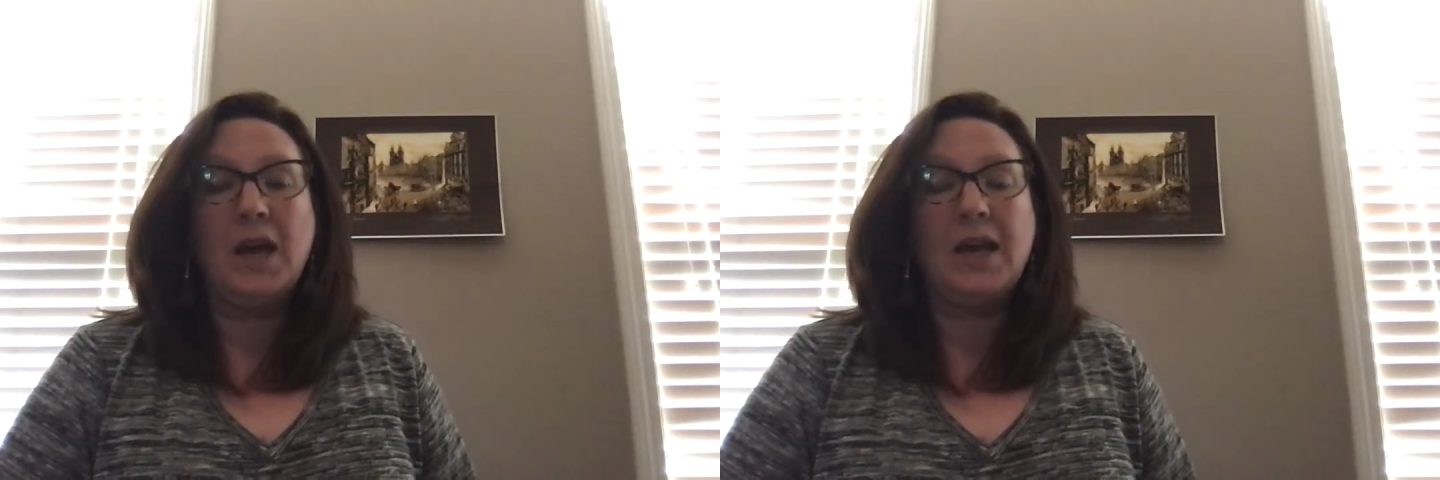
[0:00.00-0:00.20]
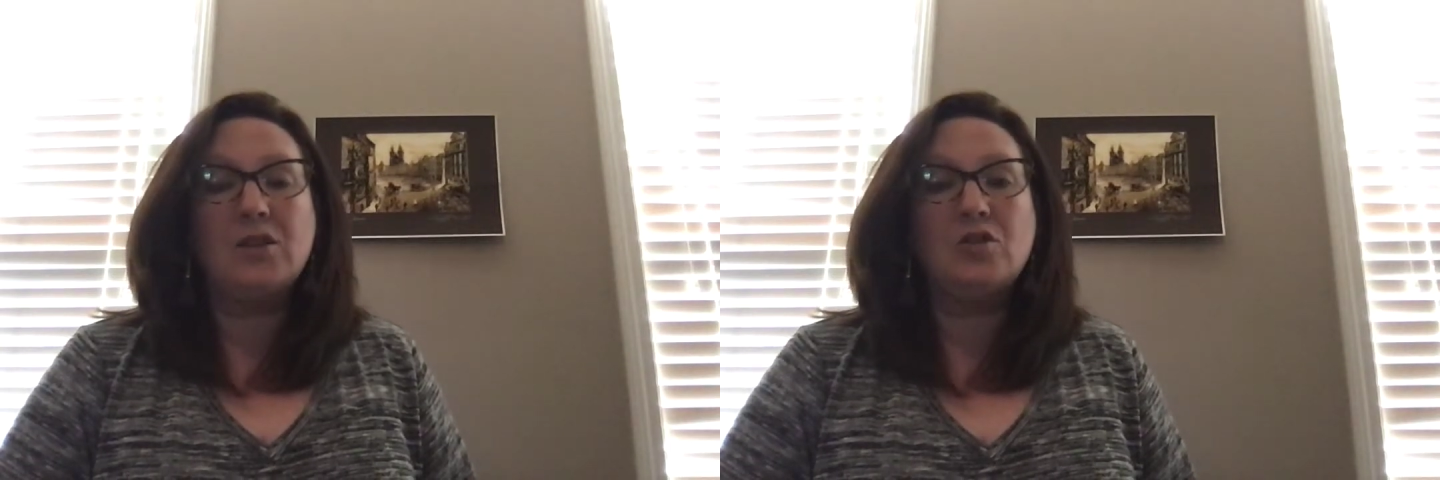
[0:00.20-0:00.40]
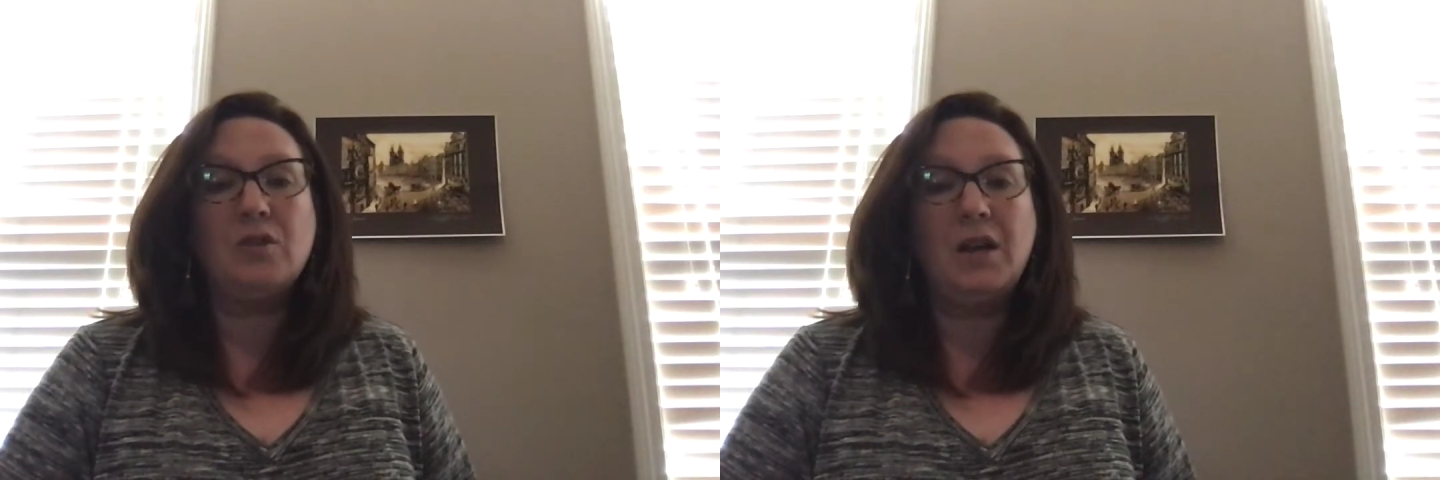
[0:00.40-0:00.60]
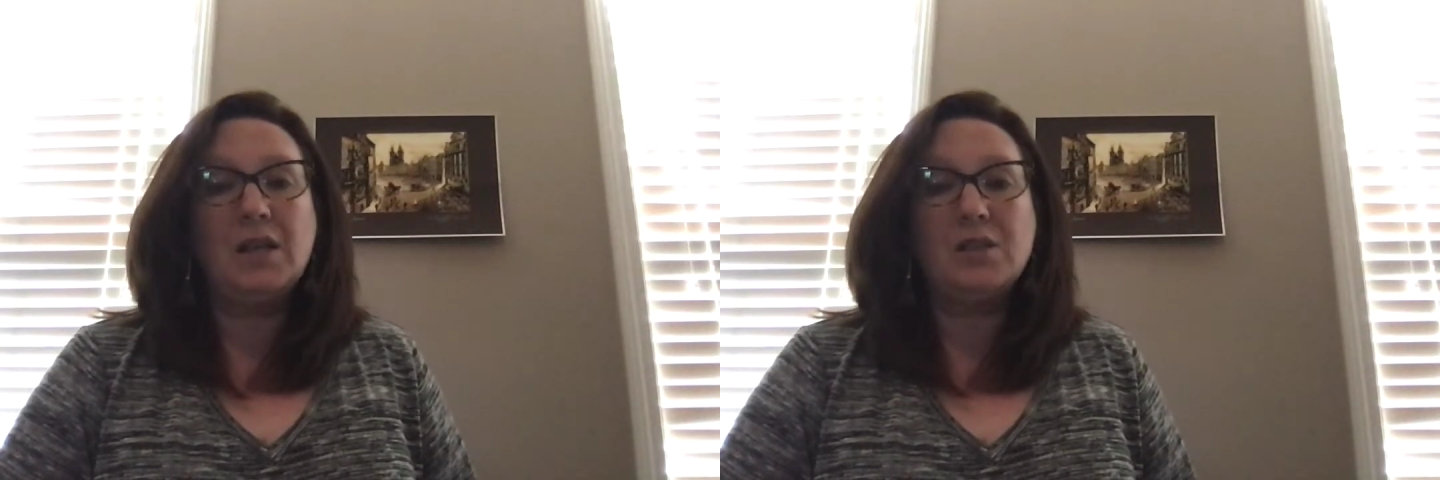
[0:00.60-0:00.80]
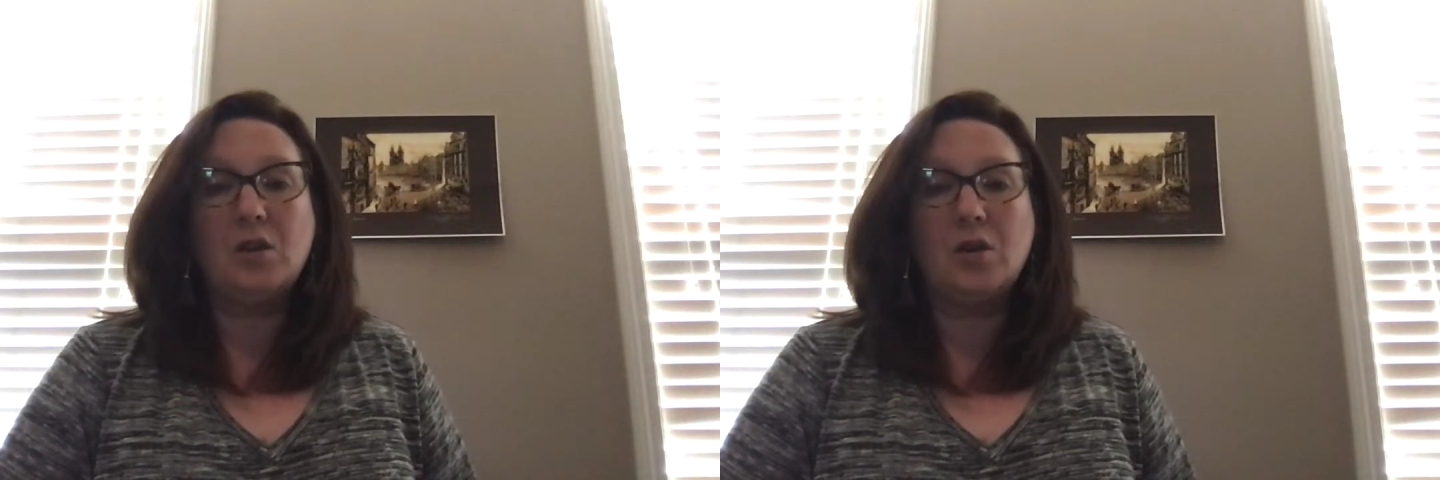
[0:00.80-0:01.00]

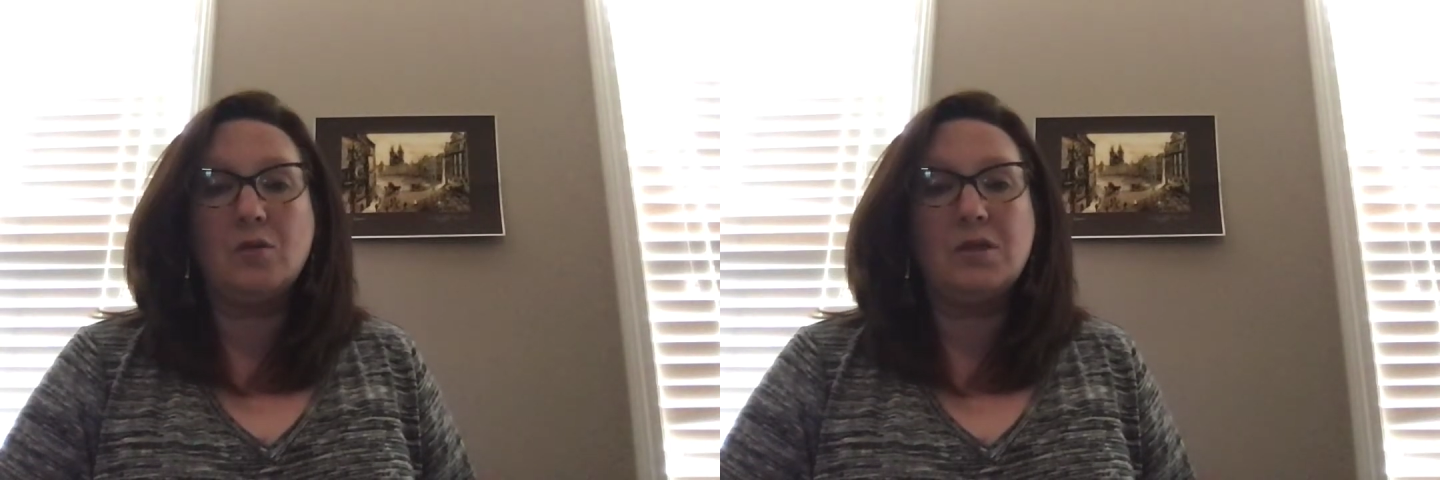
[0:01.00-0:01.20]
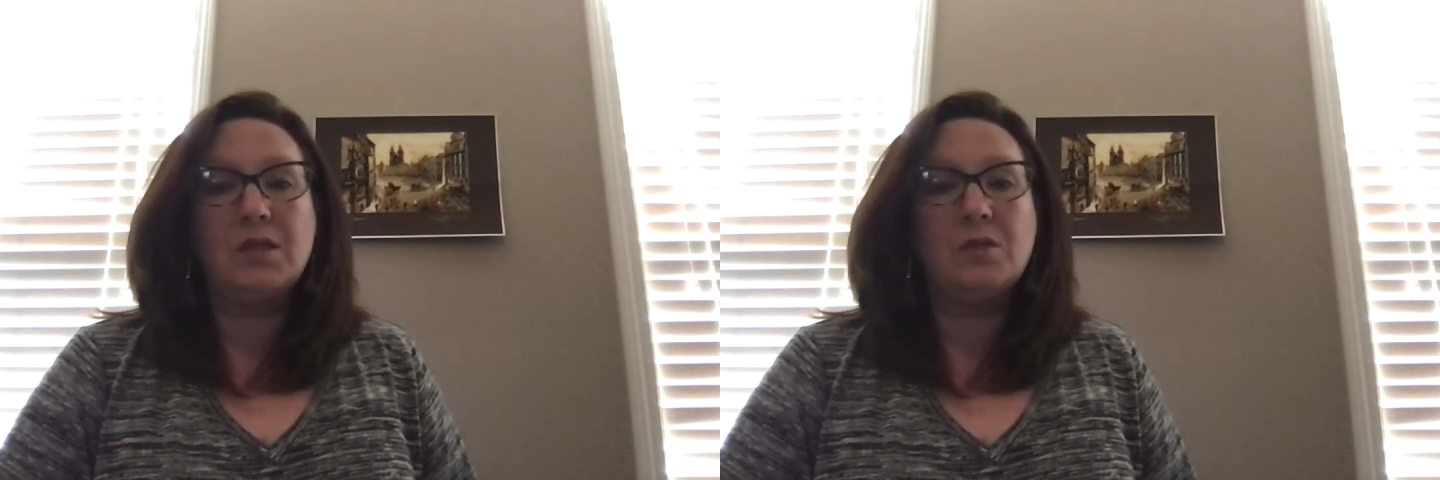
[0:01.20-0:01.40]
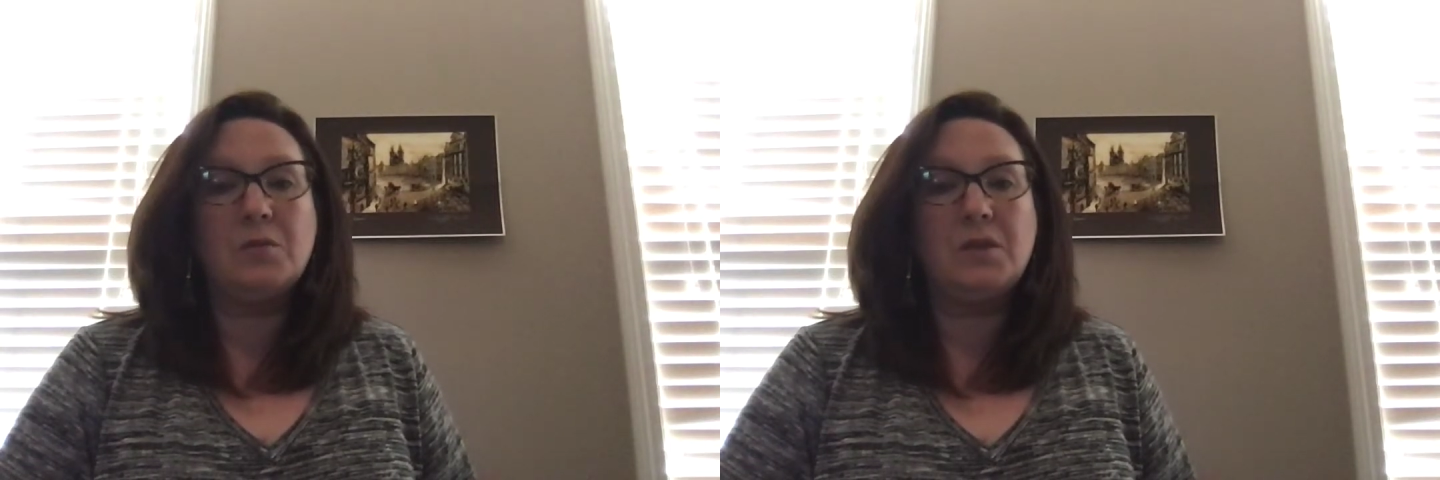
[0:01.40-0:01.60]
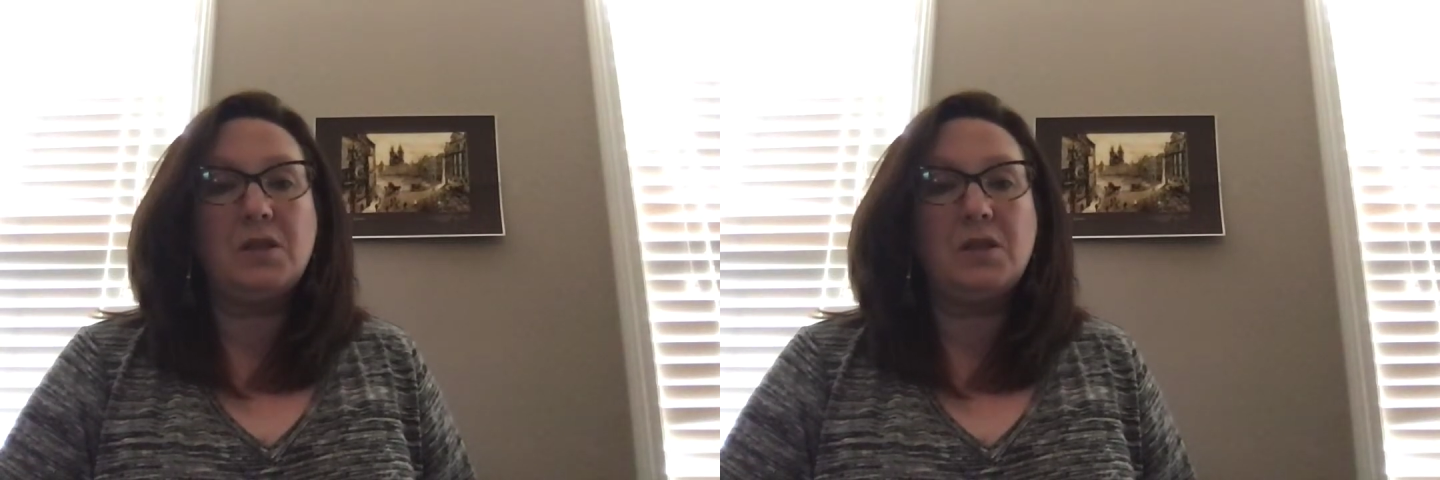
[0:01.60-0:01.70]
Extraneous load deals with